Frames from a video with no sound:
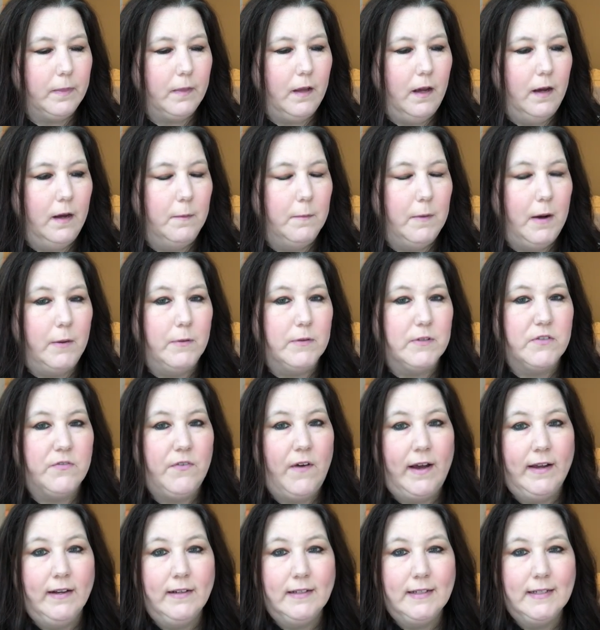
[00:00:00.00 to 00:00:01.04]
I was
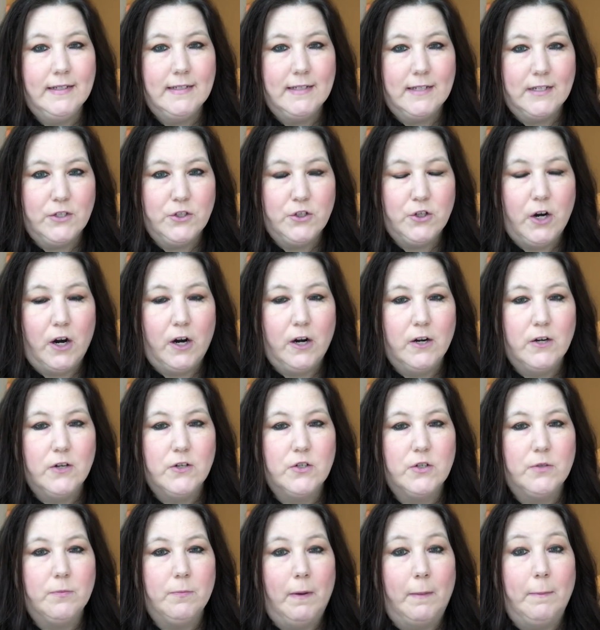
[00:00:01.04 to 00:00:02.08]
finally
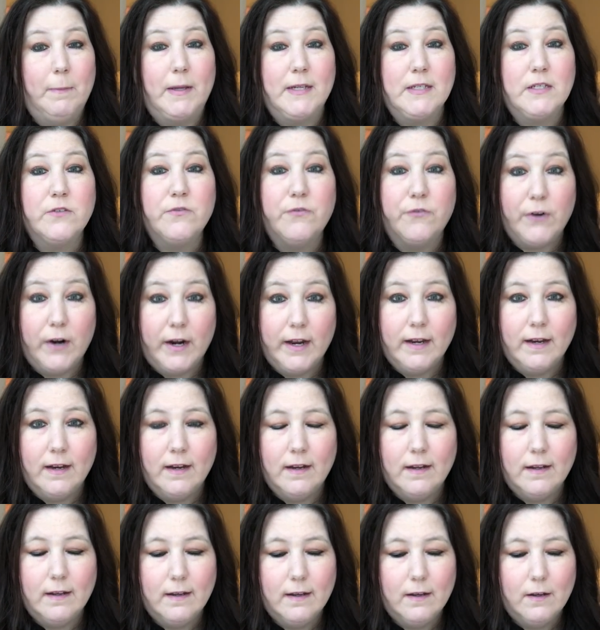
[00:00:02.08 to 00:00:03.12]
discharged. My best
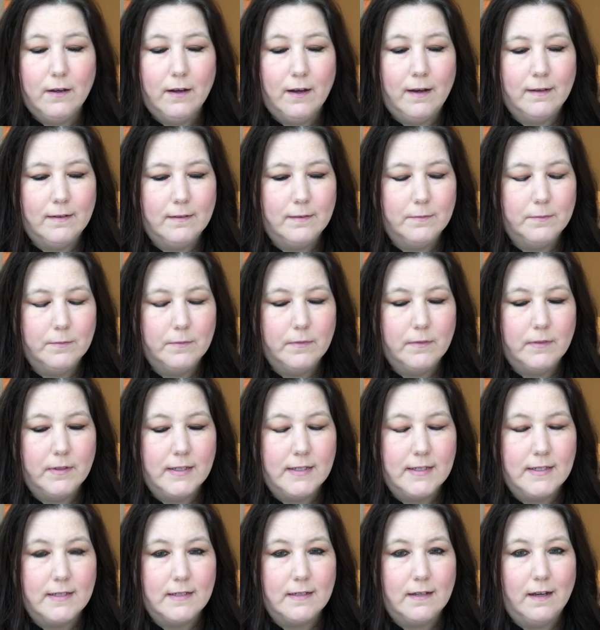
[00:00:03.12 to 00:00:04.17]
friend
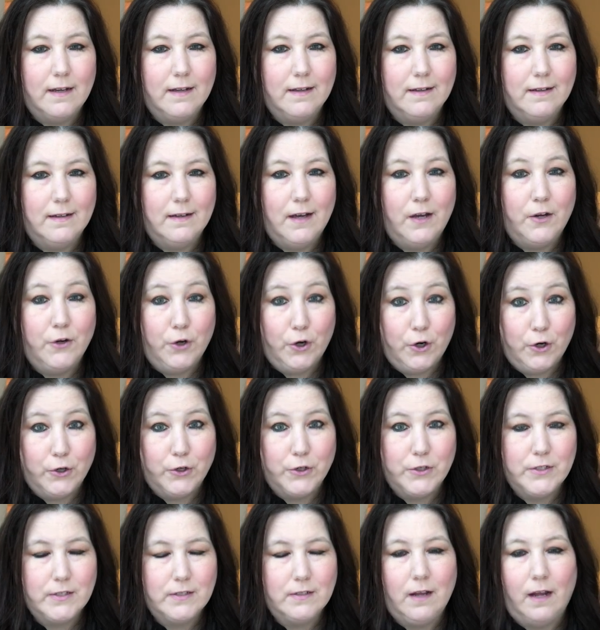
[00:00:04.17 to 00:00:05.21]
is a
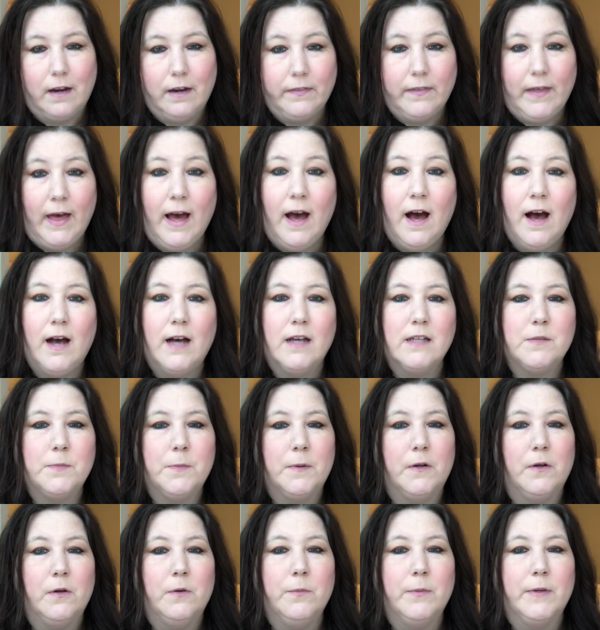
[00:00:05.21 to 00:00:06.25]
nurse, not at that
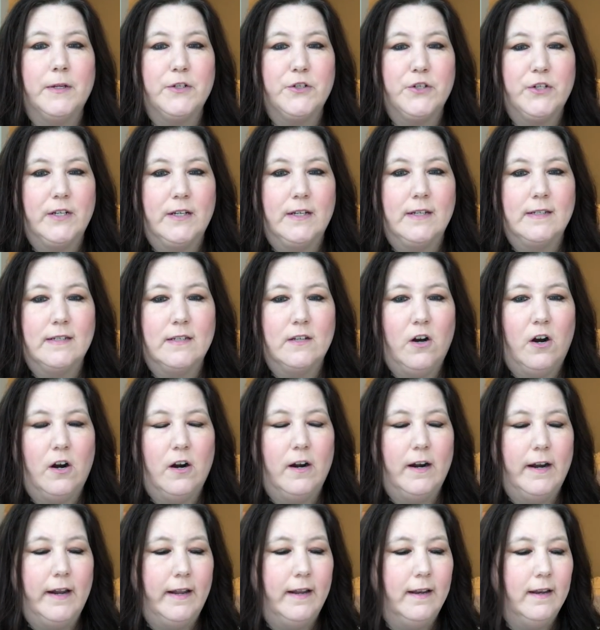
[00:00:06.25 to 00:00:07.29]
hospital, but she is an
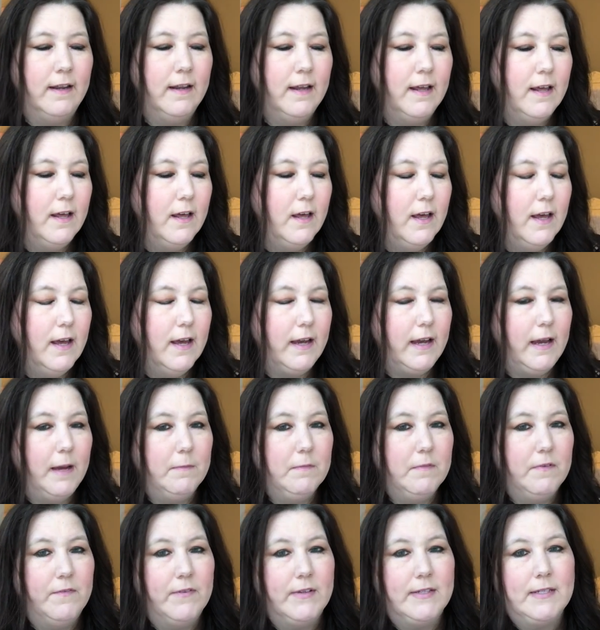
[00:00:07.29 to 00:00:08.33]
RN,
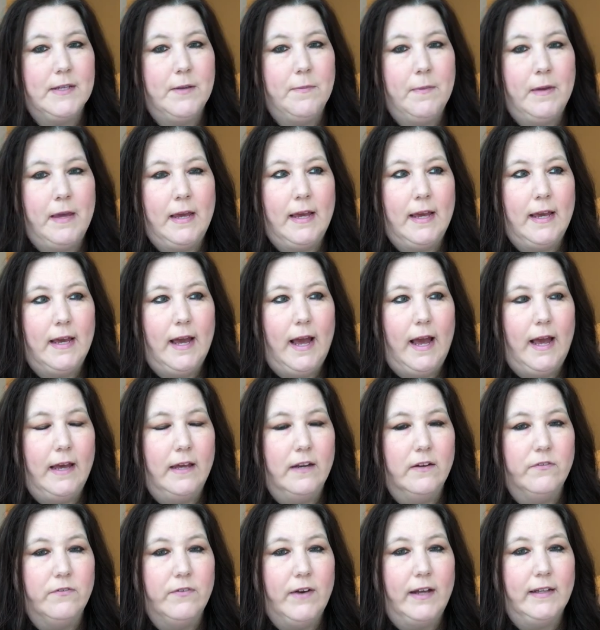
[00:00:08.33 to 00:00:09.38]
came to visit me,
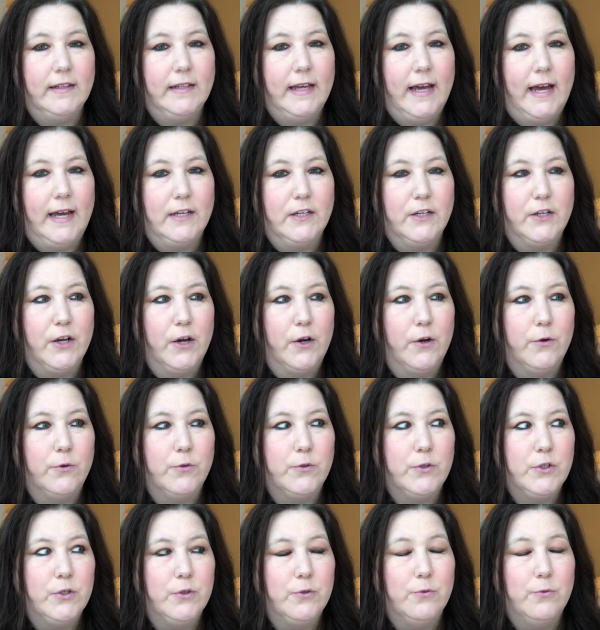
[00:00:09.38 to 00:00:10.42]
and finally had to go
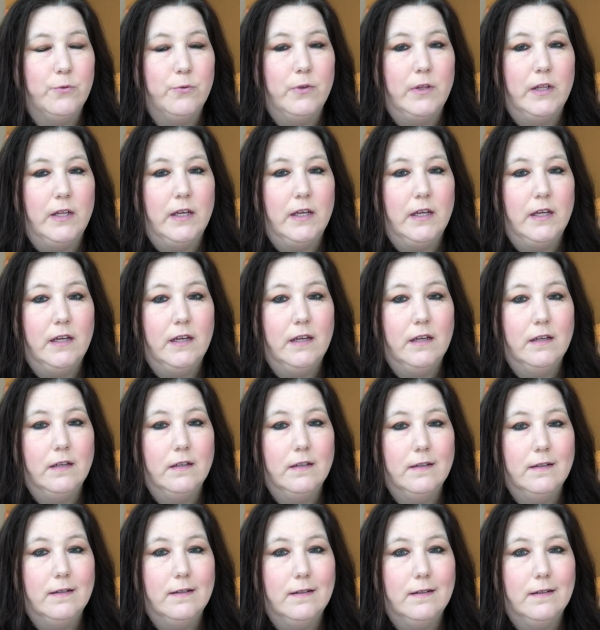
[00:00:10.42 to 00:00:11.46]
to the
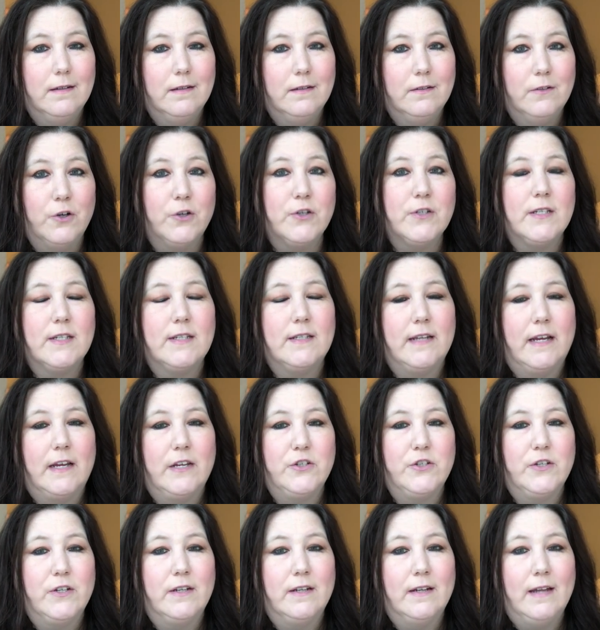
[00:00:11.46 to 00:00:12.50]
nurse's
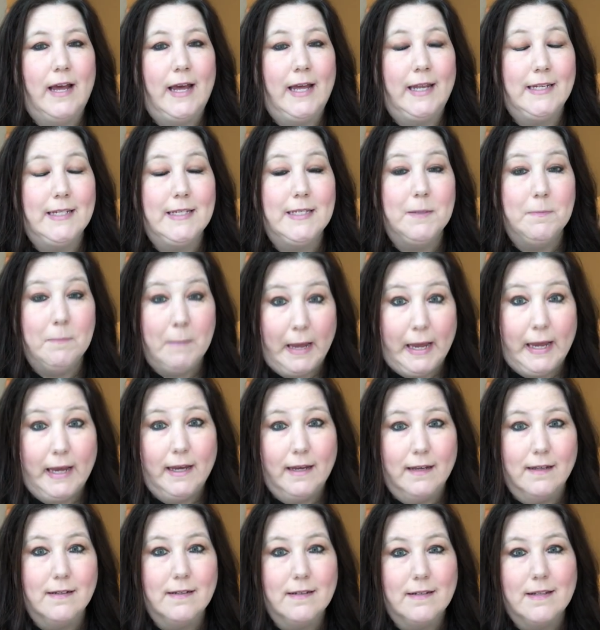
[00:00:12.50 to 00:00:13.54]
station and
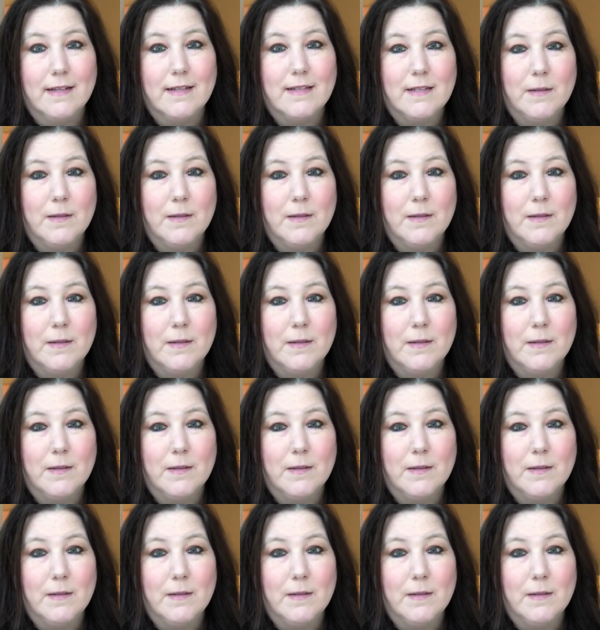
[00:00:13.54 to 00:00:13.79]
demand that